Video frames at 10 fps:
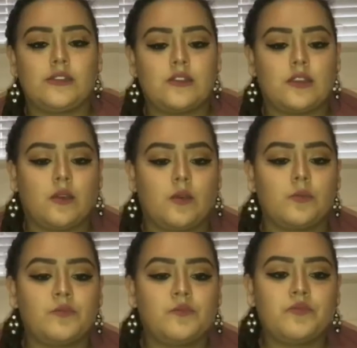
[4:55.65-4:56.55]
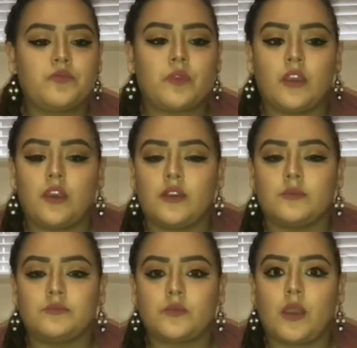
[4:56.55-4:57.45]
And so
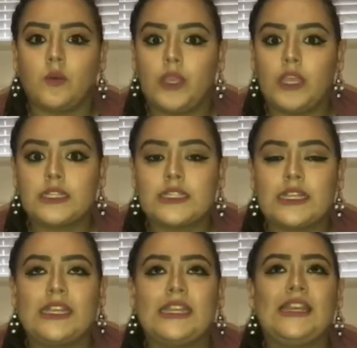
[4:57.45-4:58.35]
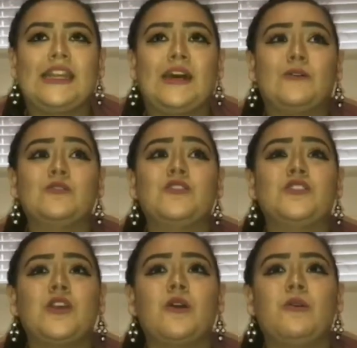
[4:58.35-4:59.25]
I went, and I was
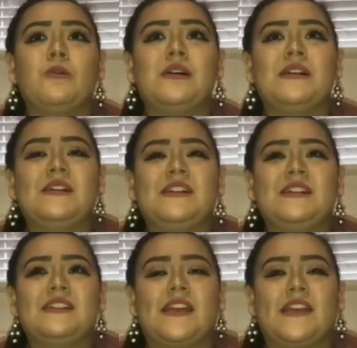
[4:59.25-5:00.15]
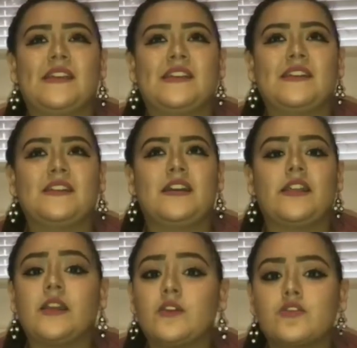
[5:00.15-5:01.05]
so like, I think I